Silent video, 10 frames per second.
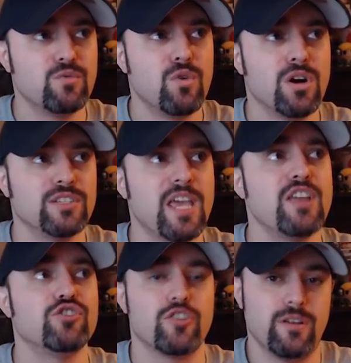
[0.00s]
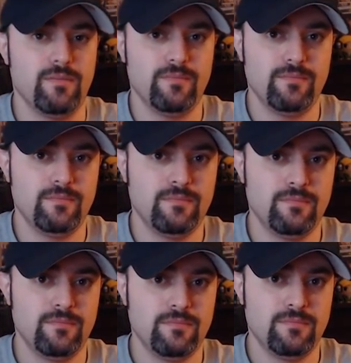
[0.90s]
was injured.
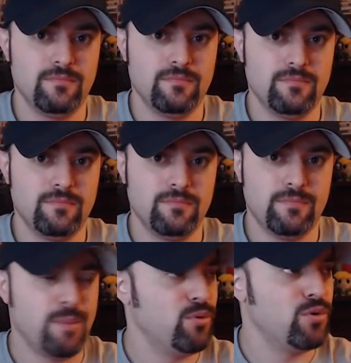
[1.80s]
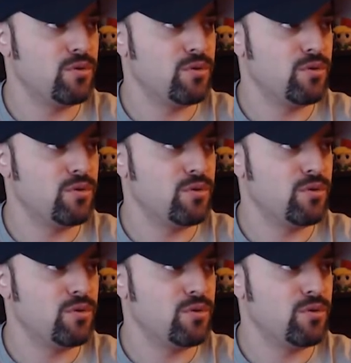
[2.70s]
People were